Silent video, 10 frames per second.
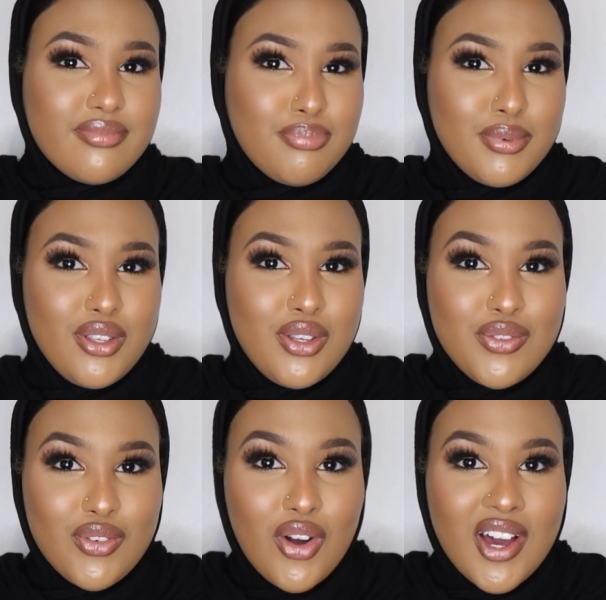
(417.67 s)
But
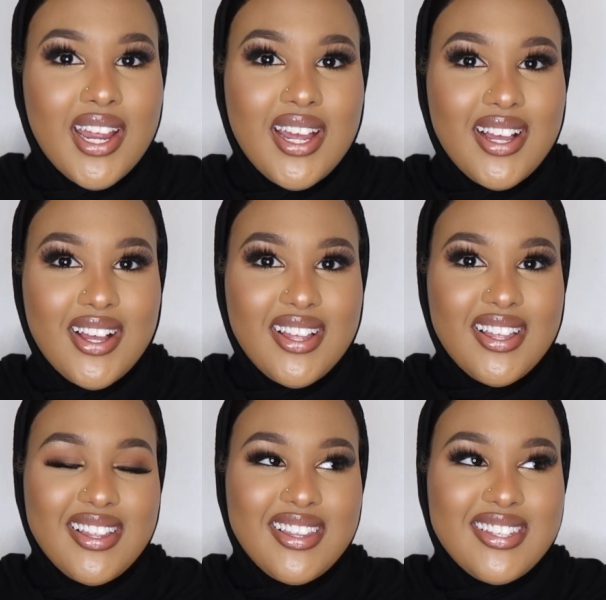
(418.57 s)
you've gotta
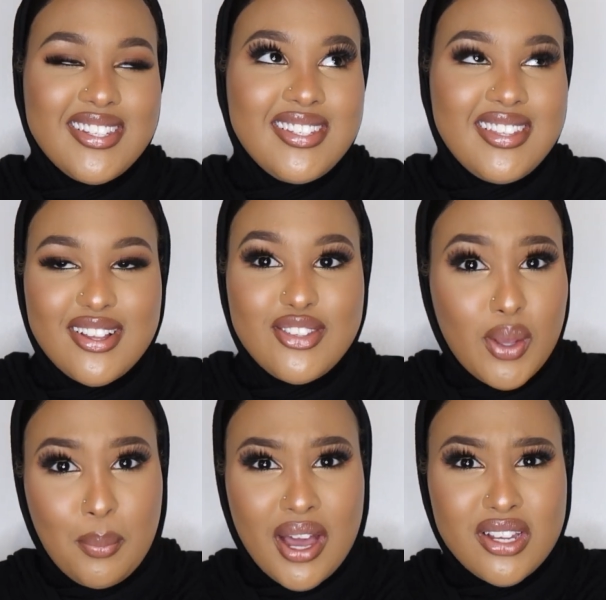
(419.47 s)
stick to
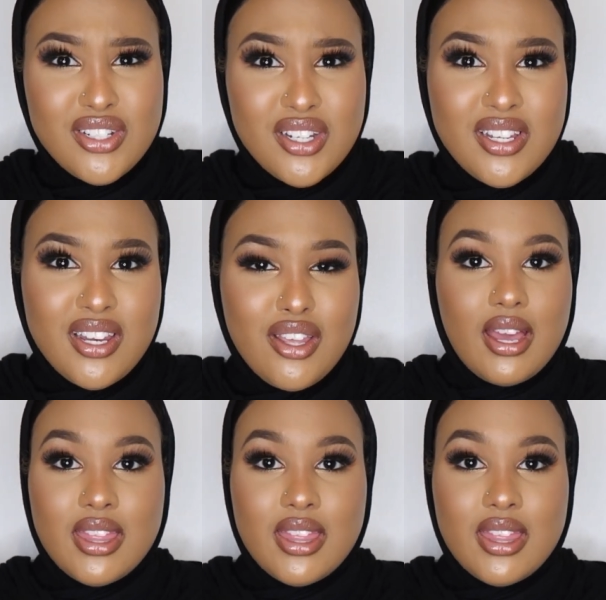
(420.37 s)
your passion. I